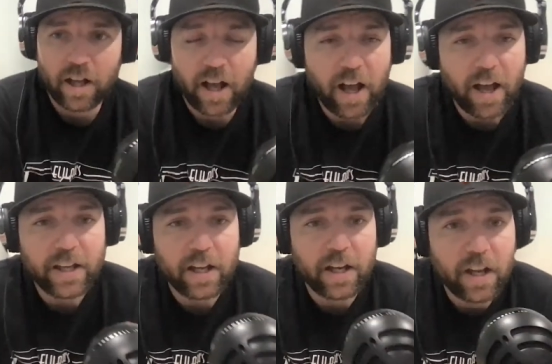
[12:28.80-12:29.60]

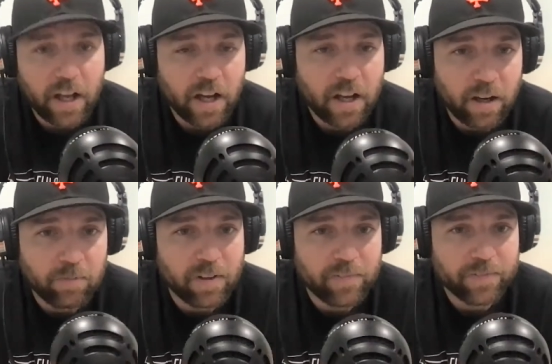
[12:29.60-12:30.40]
I
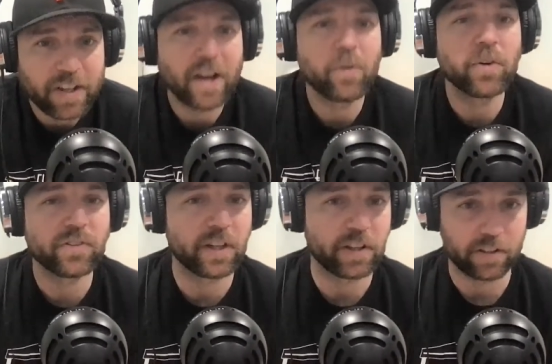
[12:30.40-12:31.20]
um I will
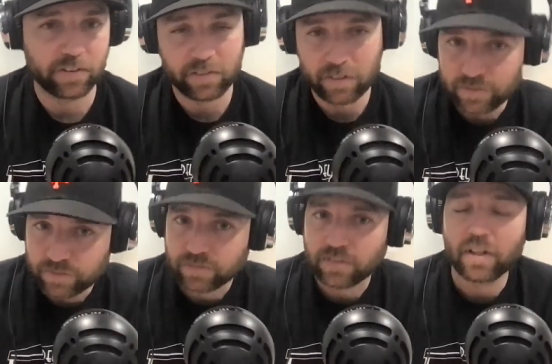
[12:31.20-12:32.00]
say this.
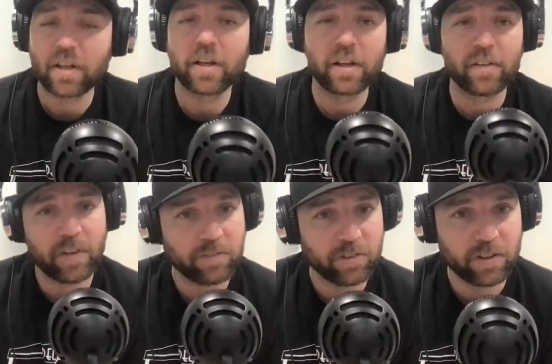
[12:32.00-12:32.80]
If
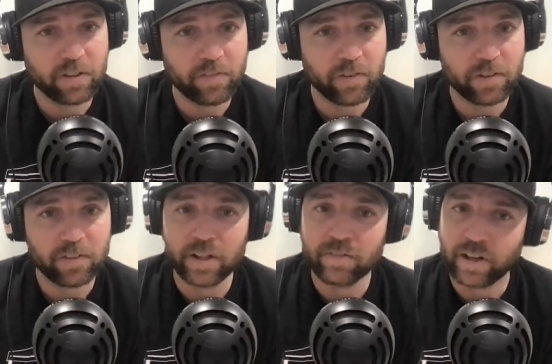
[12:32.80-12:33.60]
I'm cheering for a
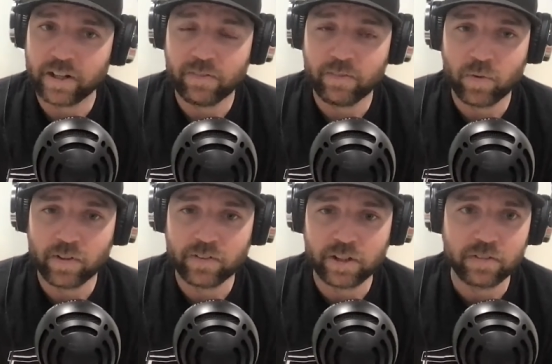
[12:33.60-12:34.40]
team, my number
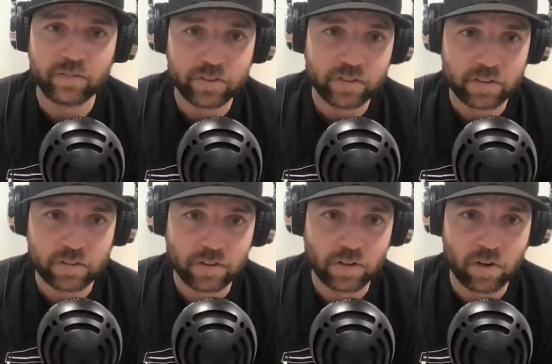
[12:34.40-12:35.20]
one teams
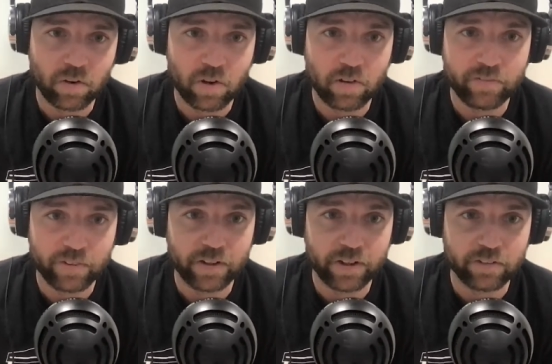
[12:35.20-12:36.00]
are all
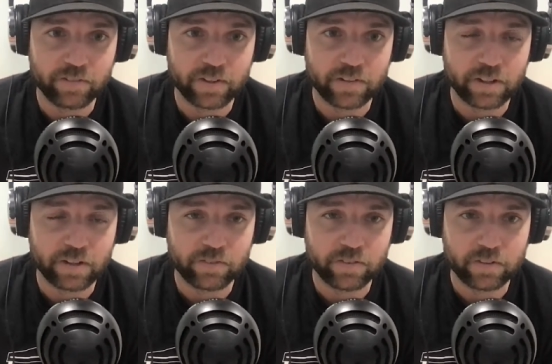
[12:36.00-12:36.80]
Philadelphia
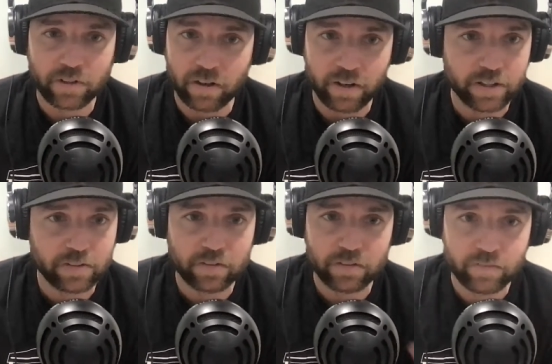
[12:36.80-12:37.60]
teams. All right.
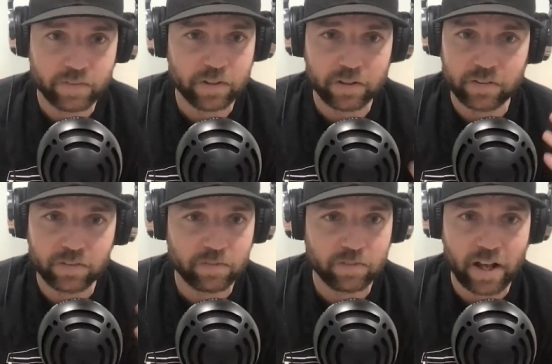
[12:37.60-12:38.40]

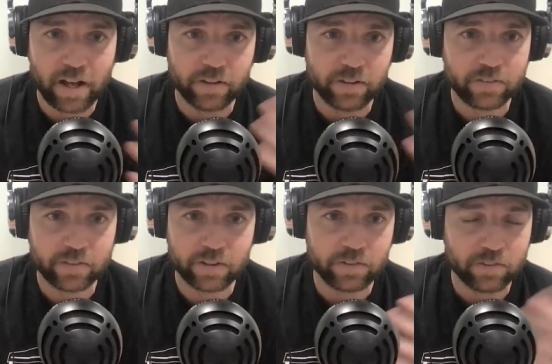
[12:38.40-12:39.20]
Phillies, Flyers,
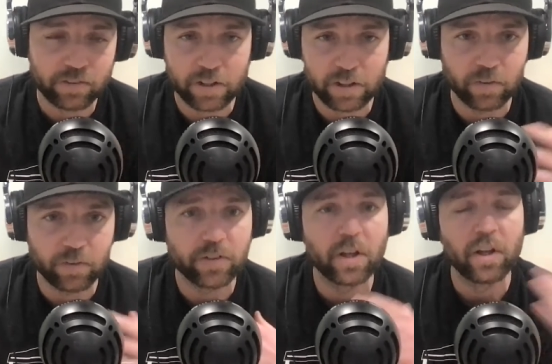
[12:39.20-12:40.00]
Sixers,
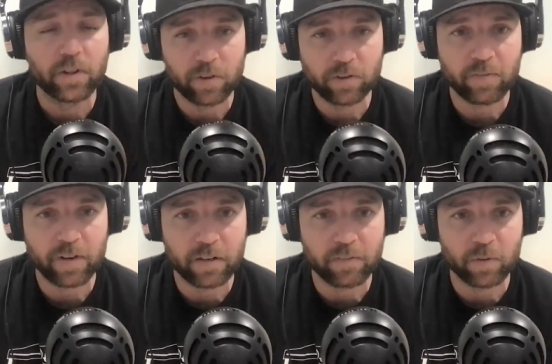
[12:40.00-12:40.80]
Eagles. Those are
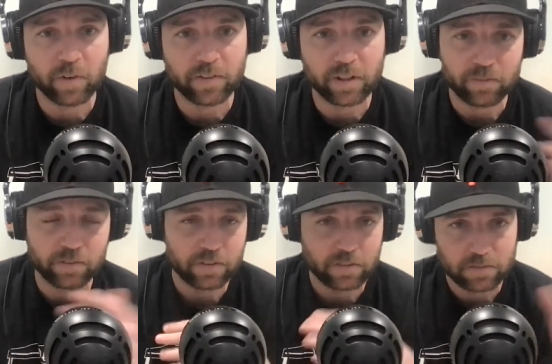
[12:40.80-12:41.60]
my number one teams.